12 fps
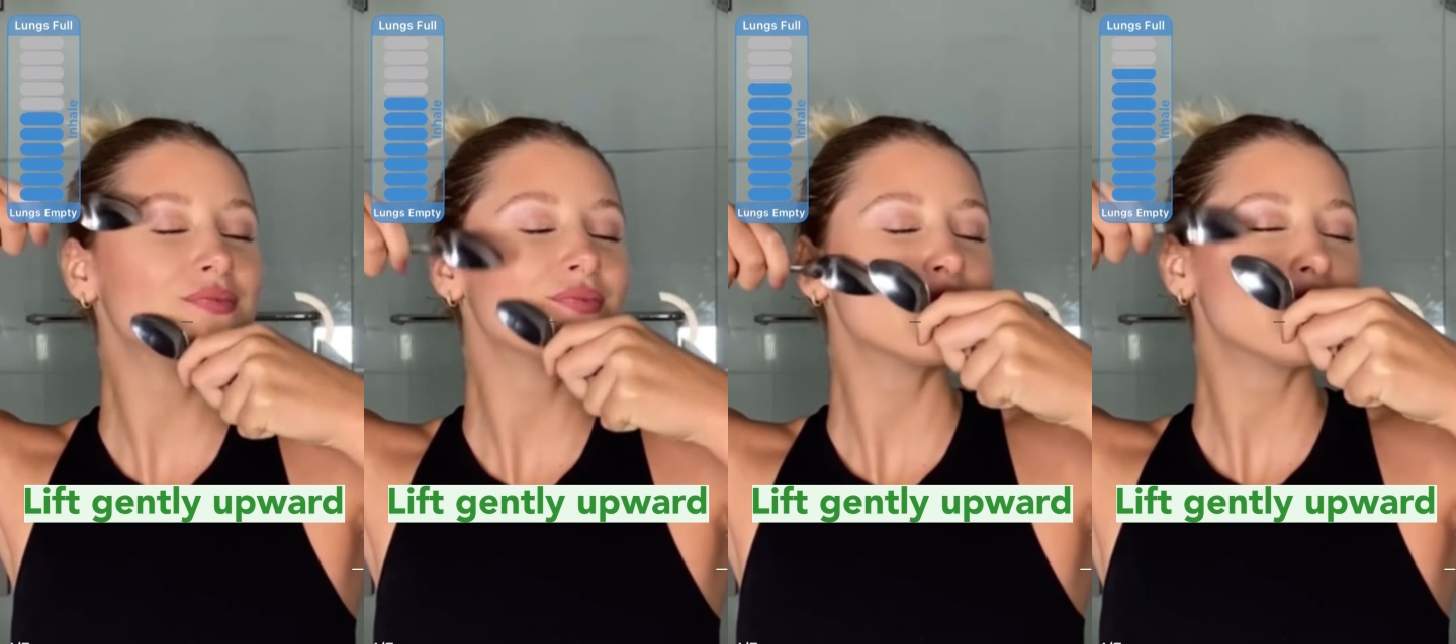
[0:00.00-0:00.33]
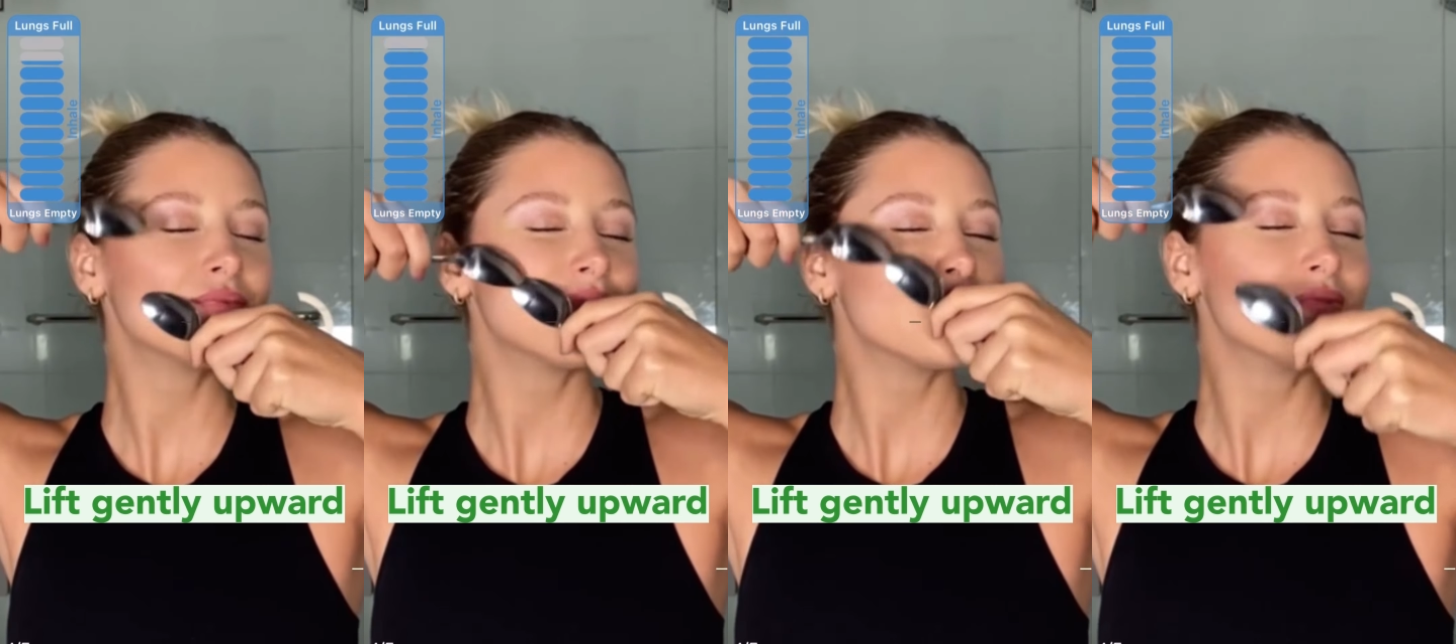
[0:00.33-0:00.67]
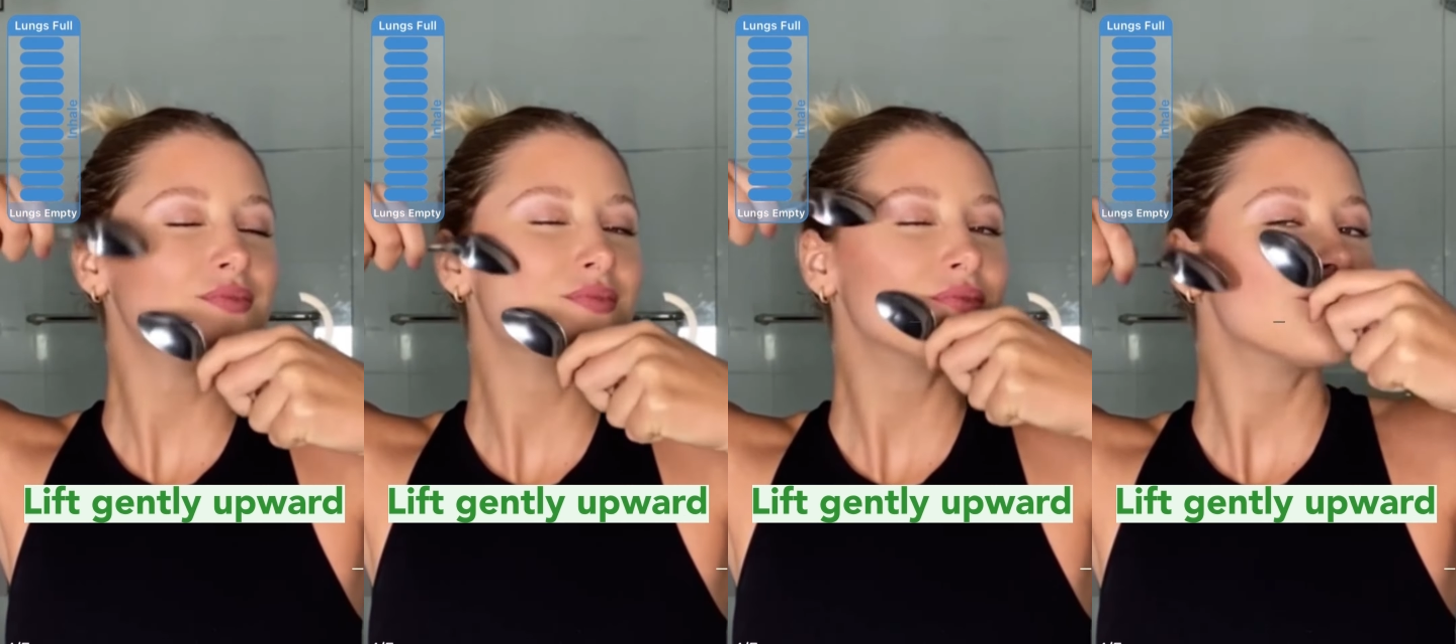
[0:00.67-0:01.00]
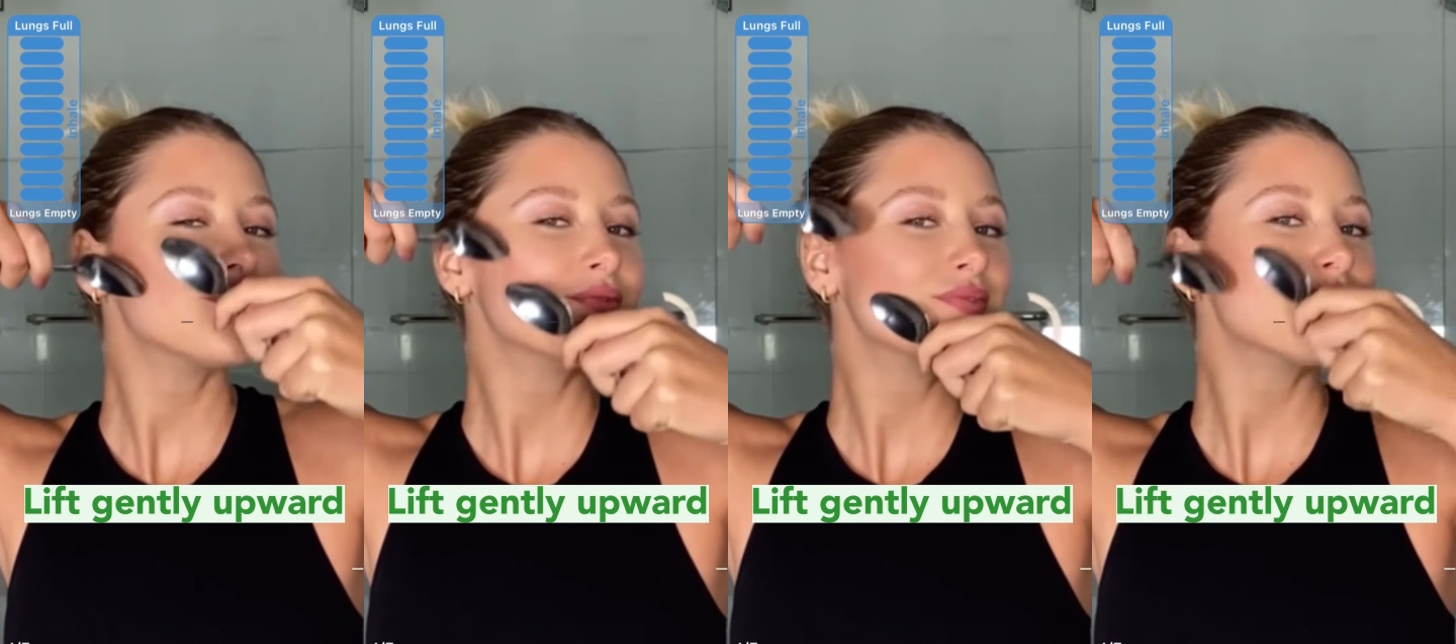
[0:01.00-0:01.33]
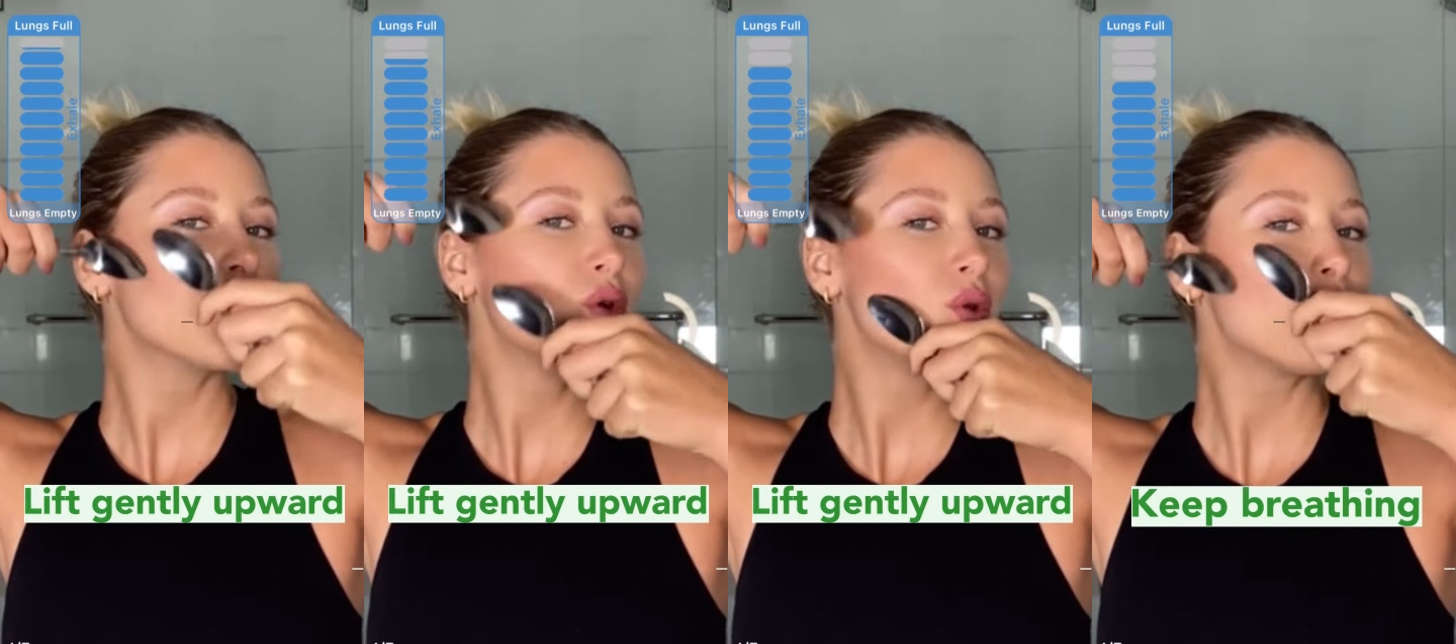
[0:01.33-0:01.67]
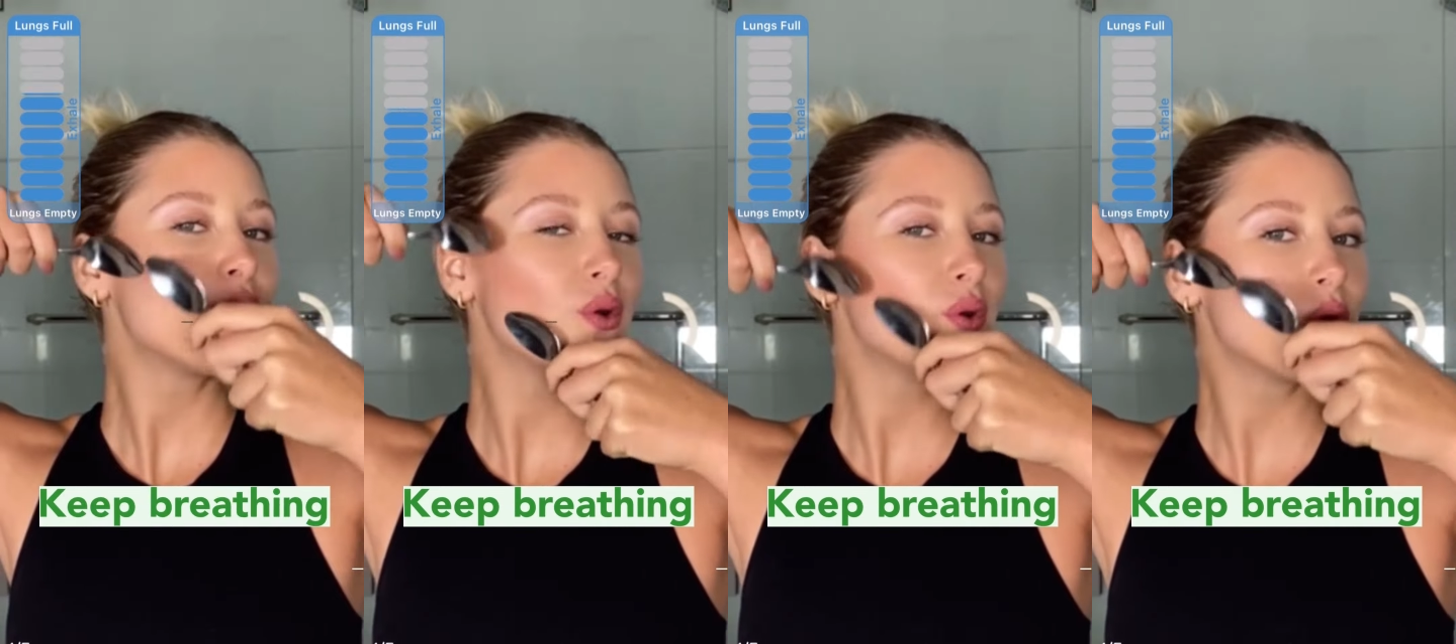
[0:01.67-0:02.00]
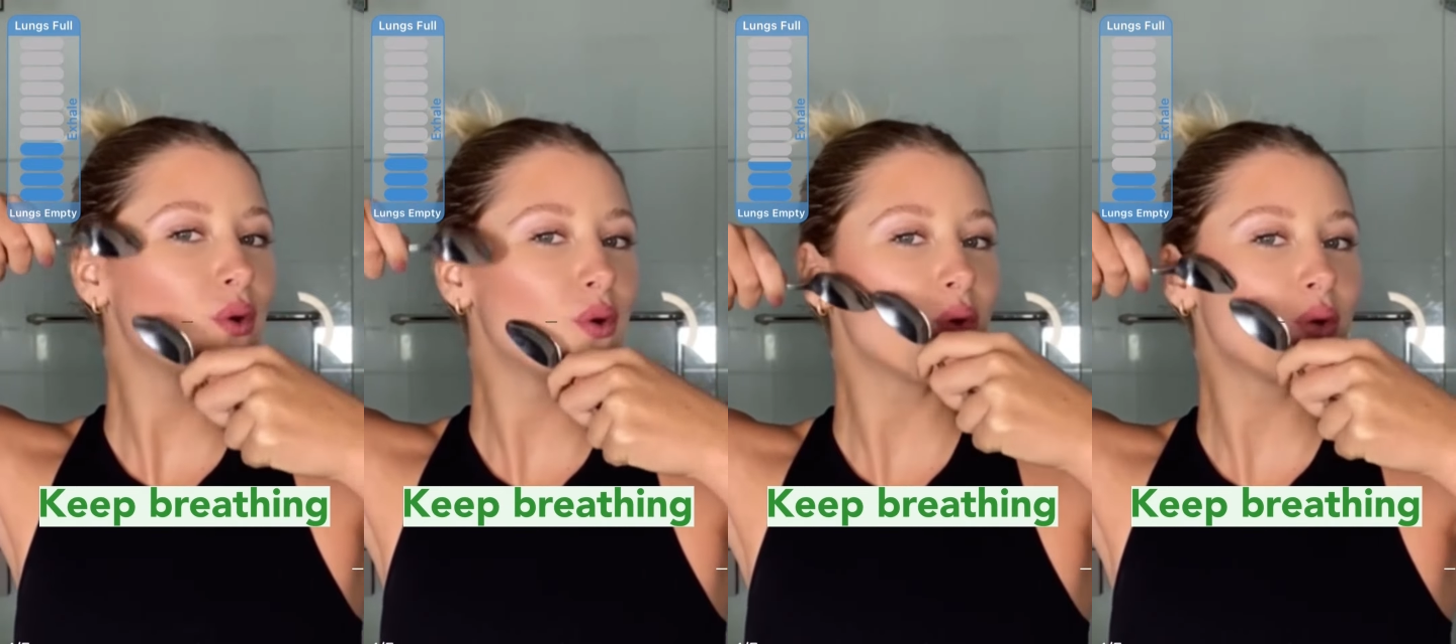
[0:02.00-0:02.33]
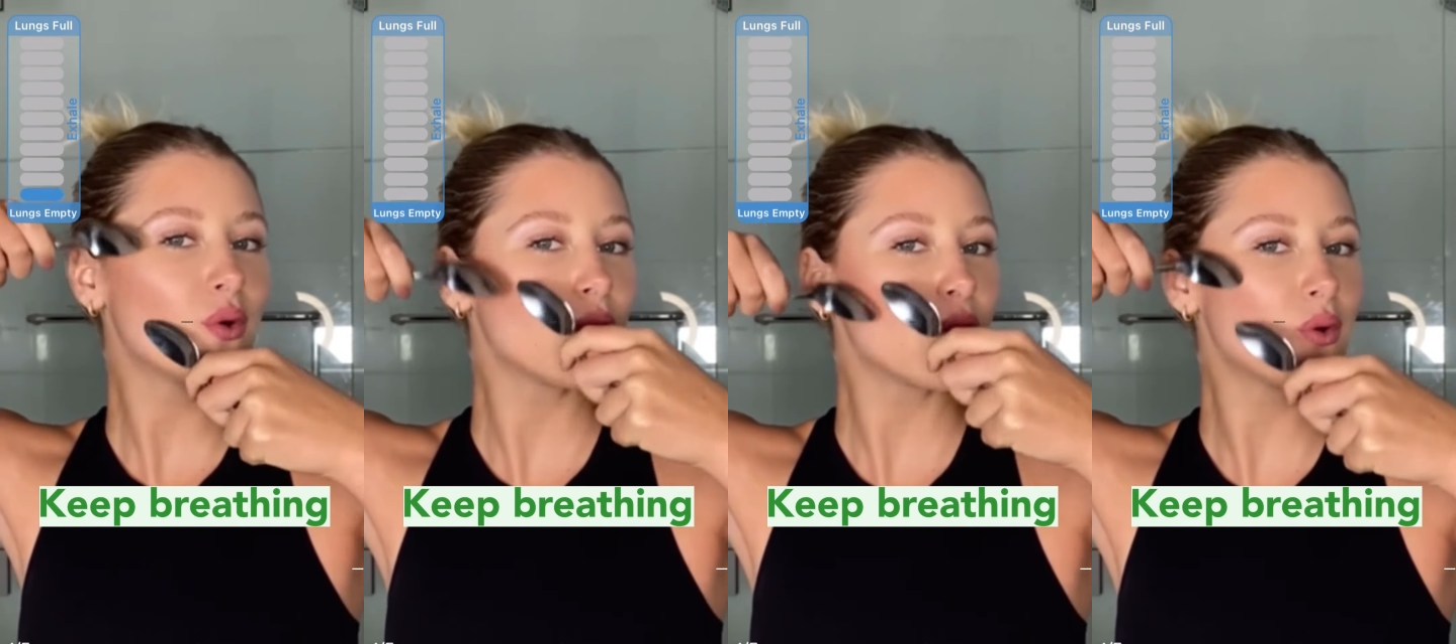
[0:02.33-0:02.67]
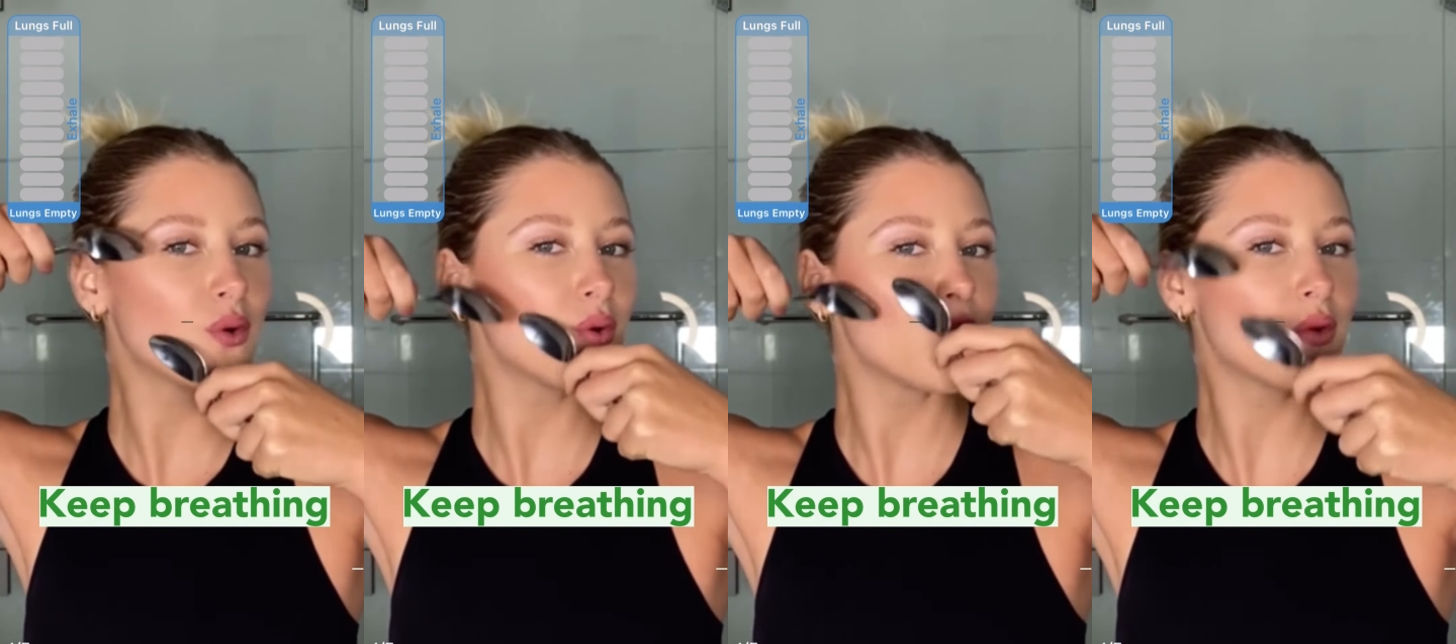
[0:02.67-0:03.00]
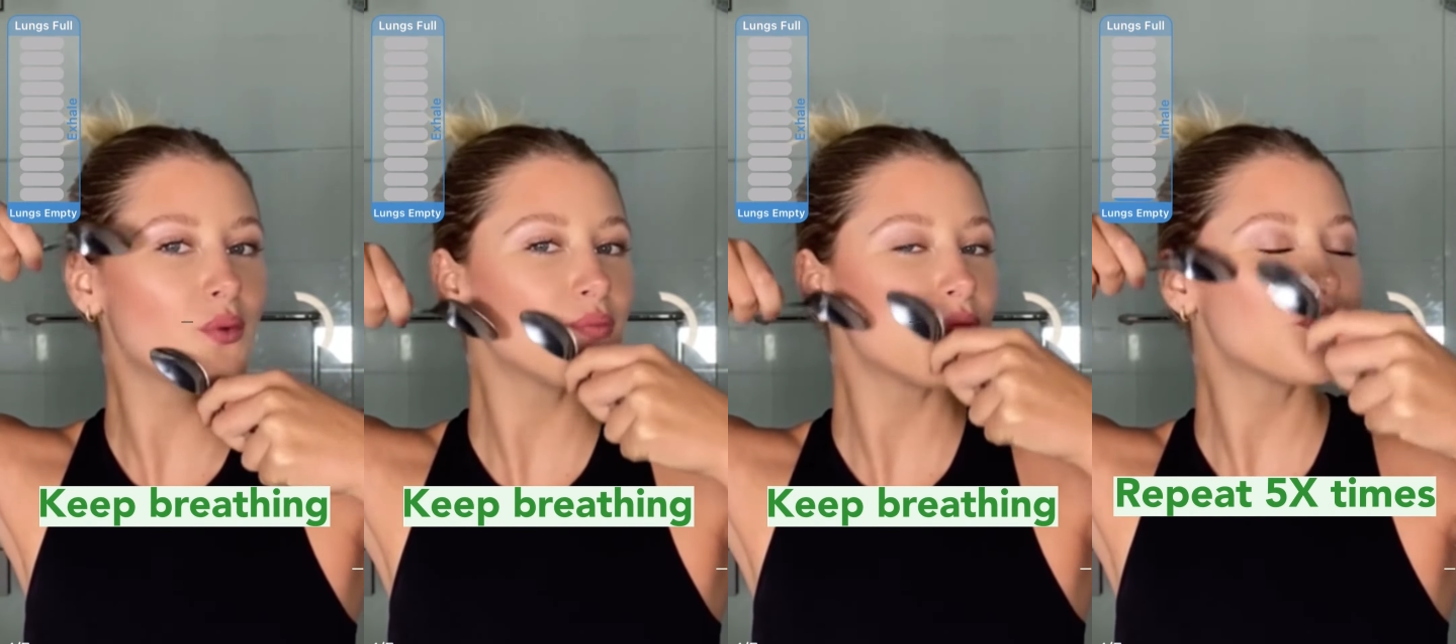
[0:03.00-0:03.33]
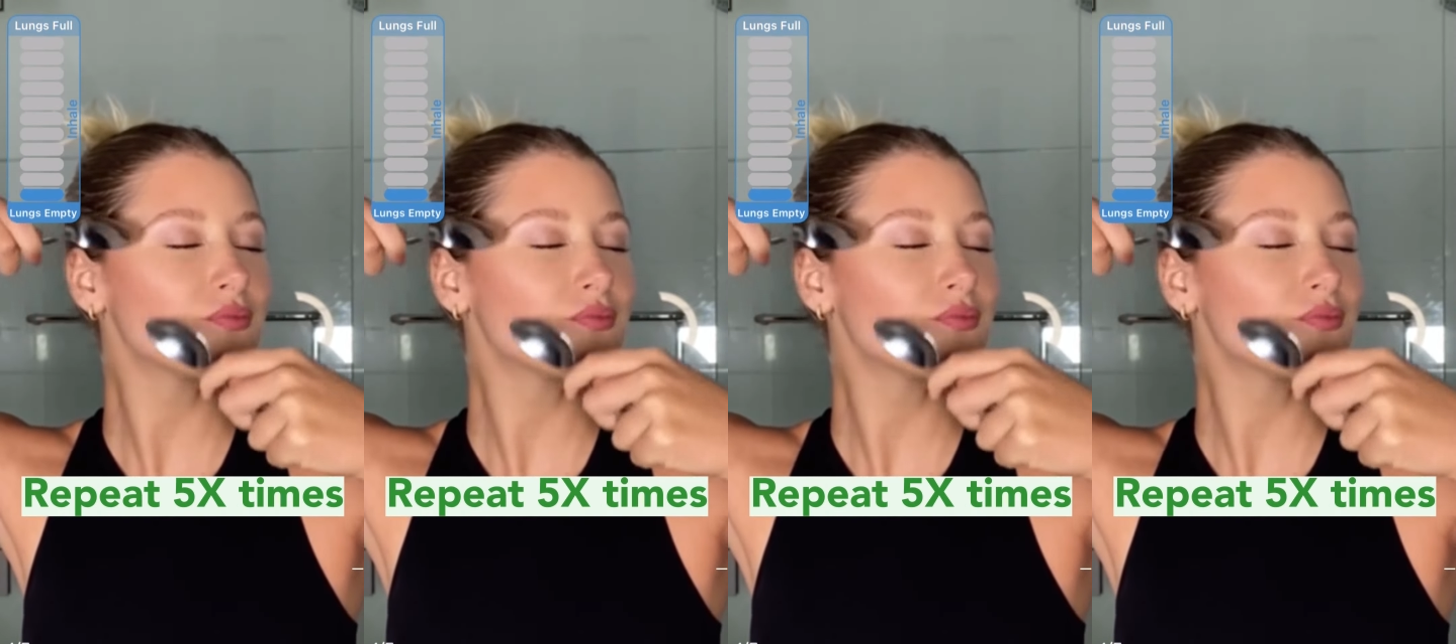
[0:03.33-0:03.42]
the back of the spoons, we are going to use light pressure and lift